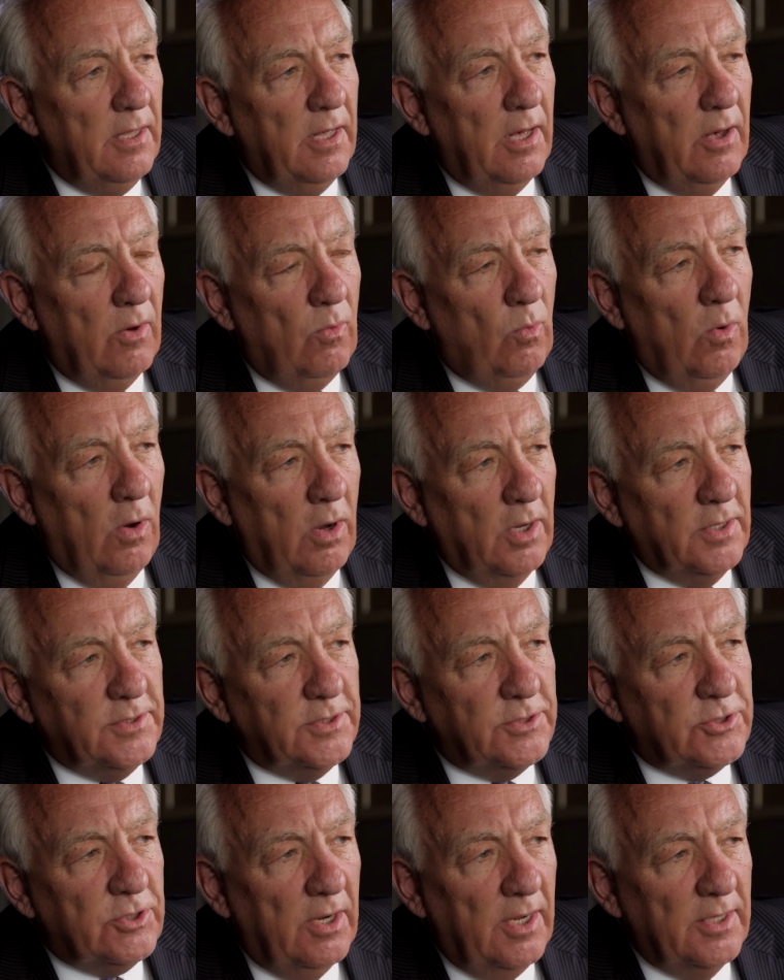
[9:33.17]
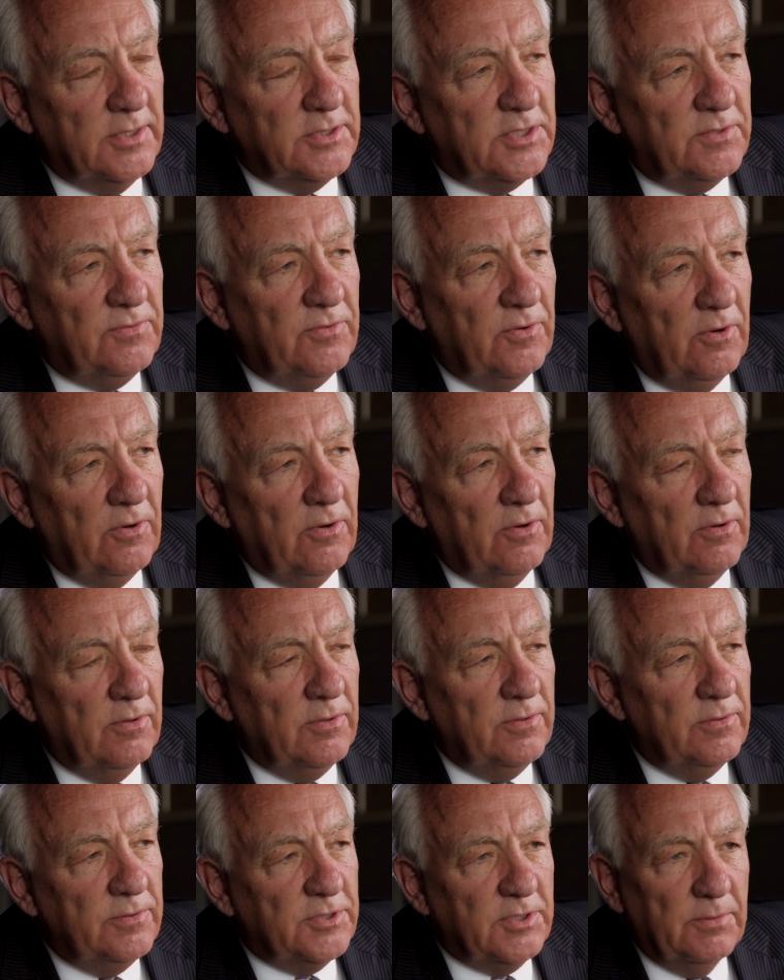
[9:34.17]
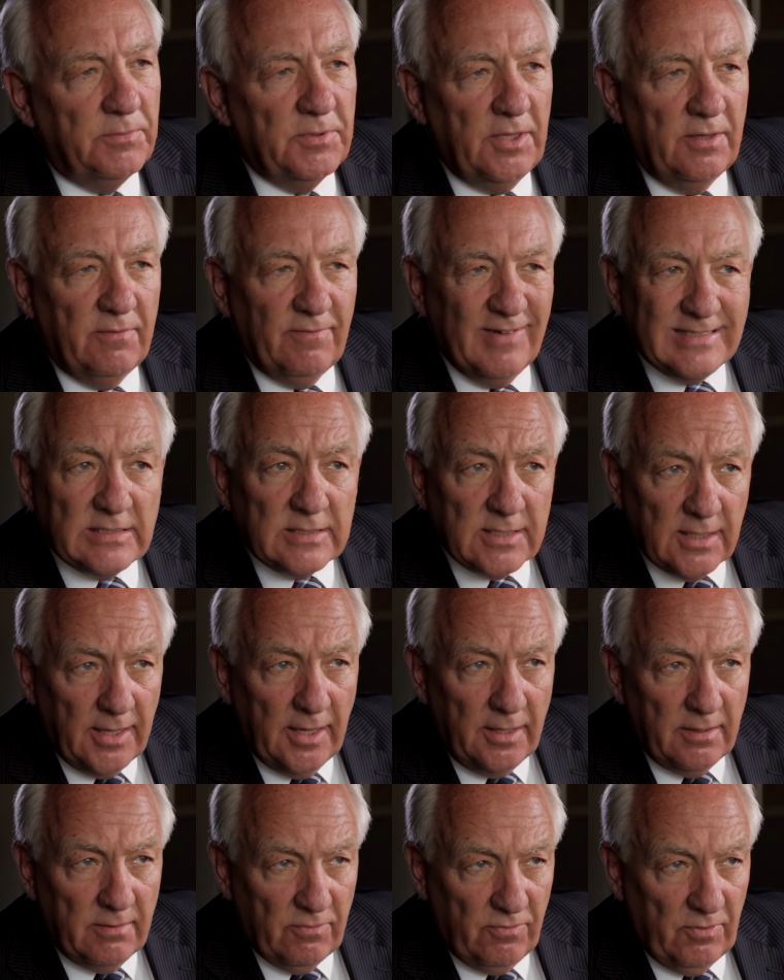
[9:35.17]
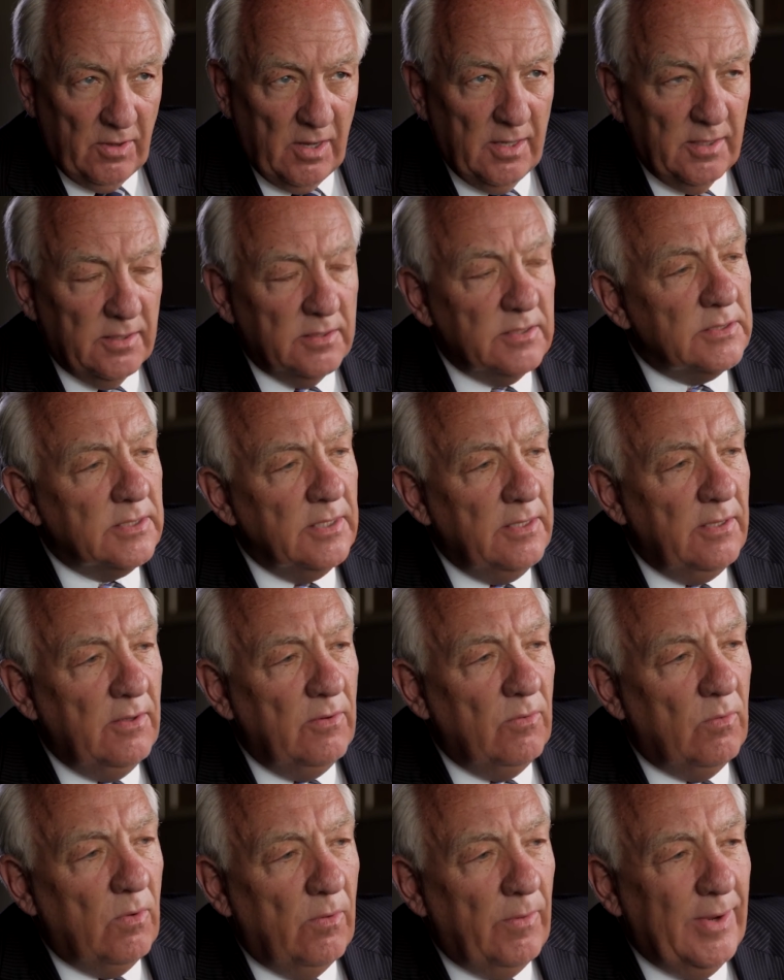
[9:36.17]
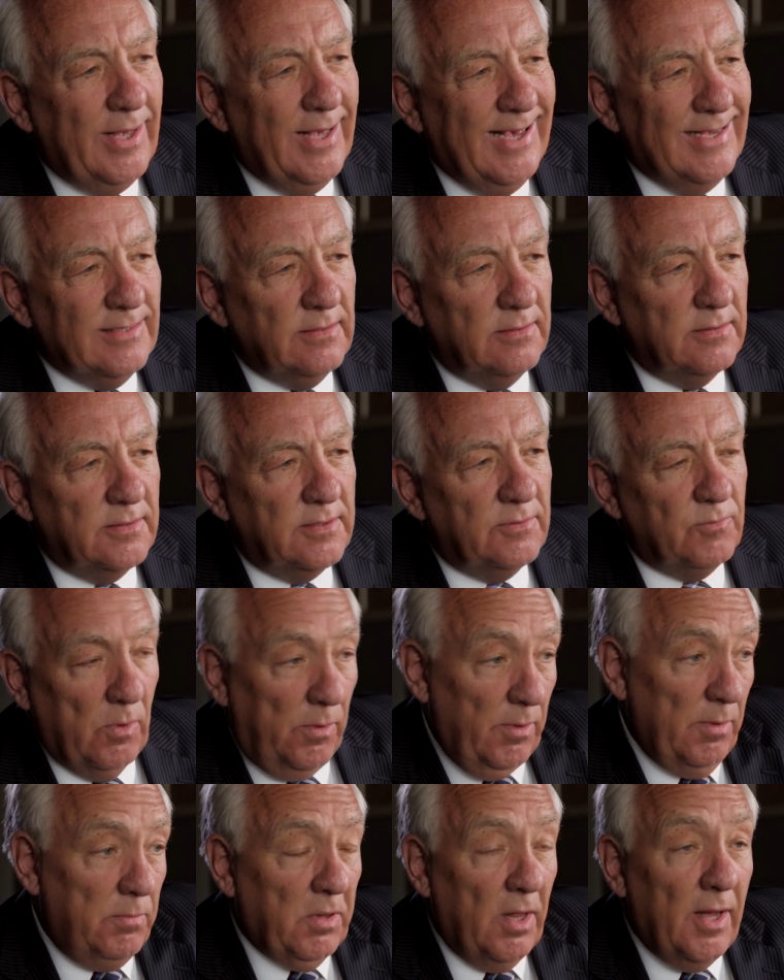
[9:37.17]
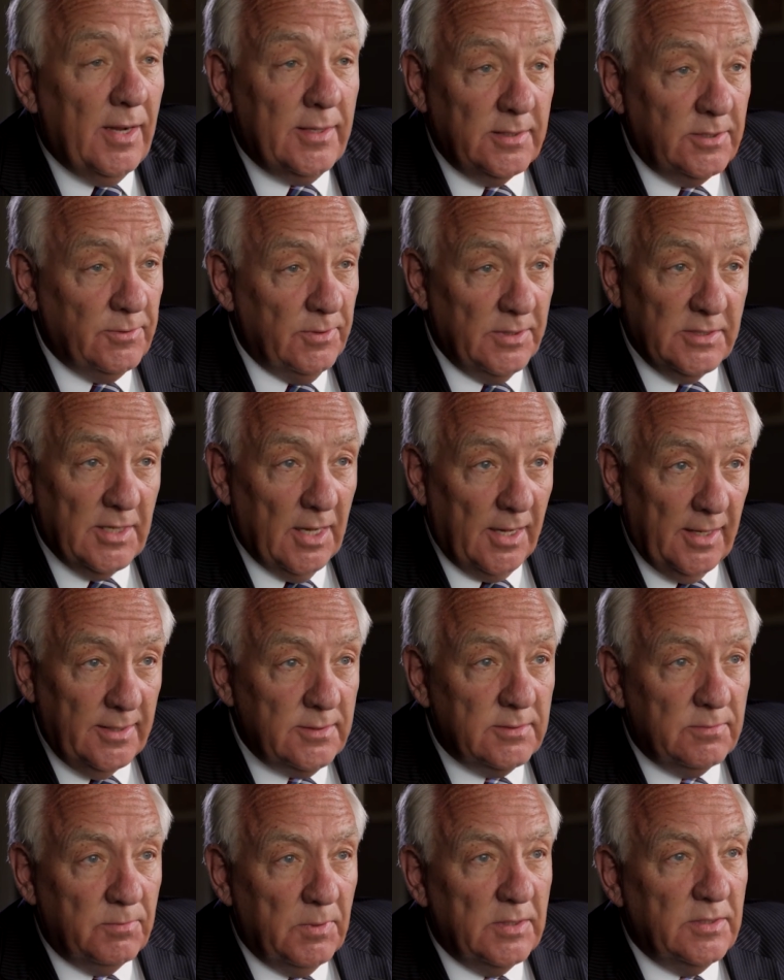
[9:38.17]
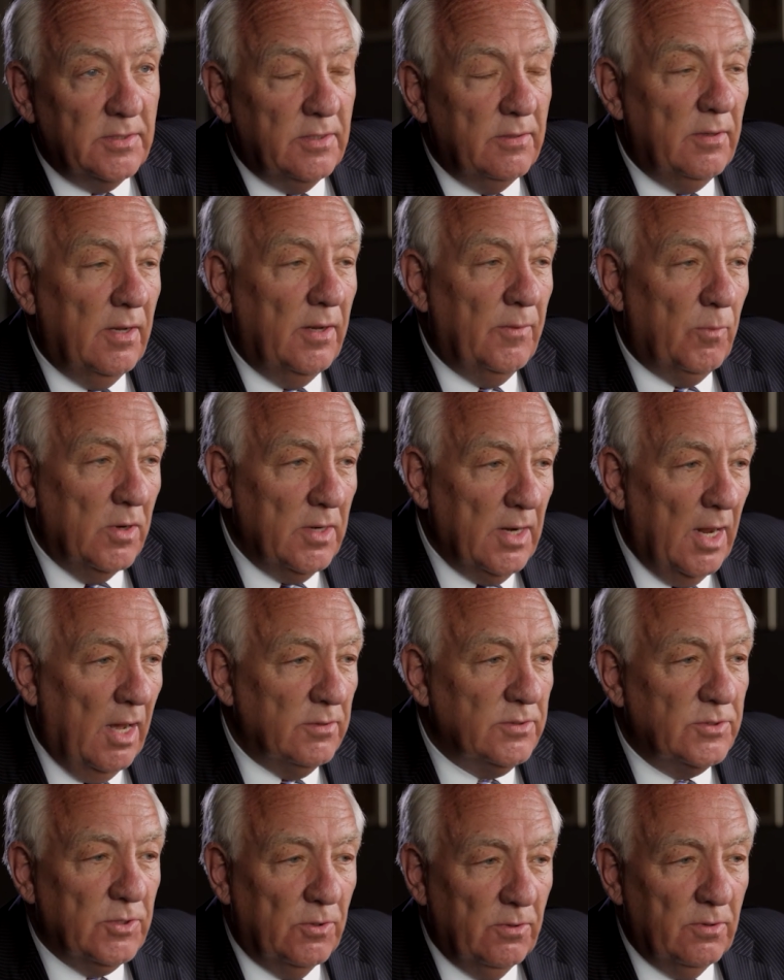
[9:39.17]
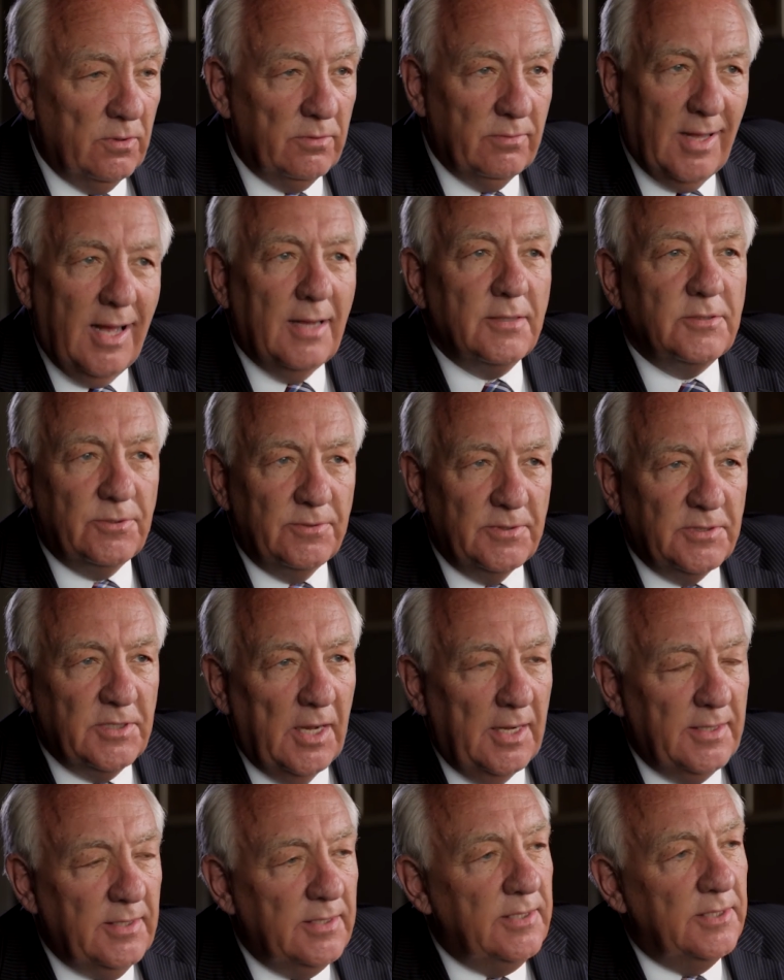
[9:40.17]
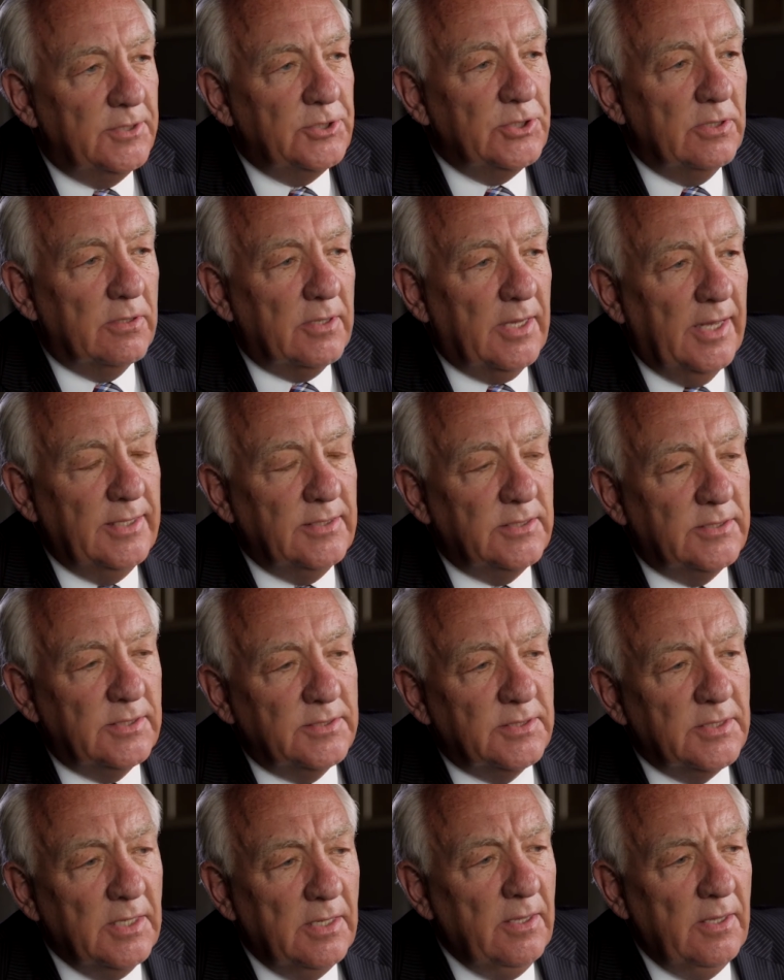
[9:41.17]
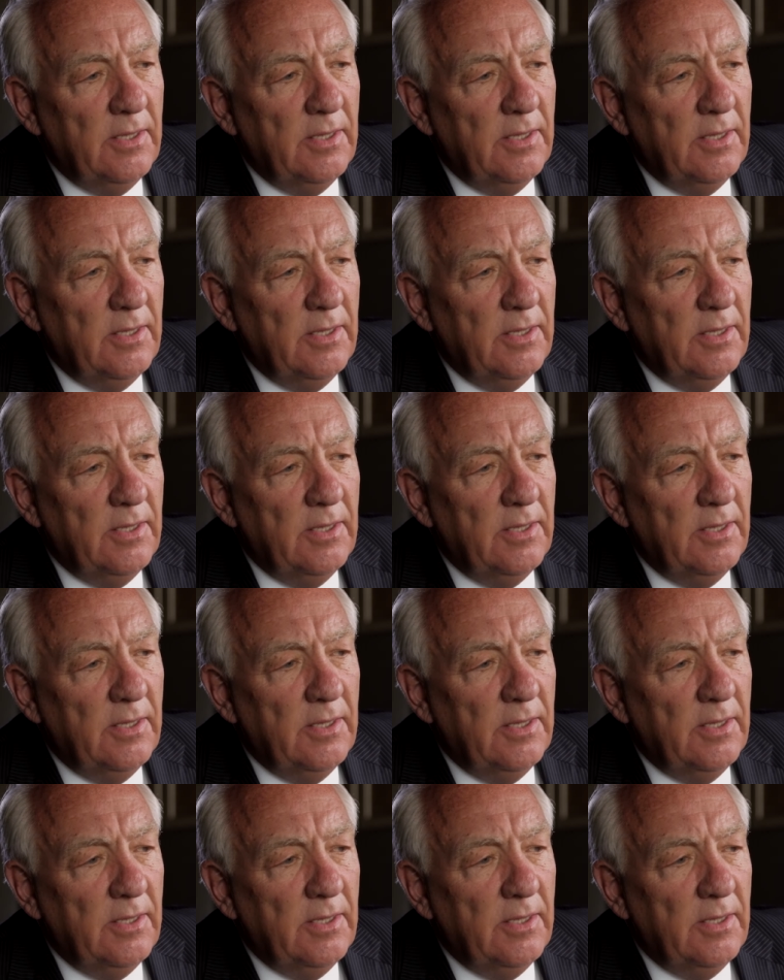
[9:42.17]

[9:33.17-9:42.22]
uh, one to transfer some of the investigative files where we hadn't, where we planning to indict, but we're now told not to indict additional cases.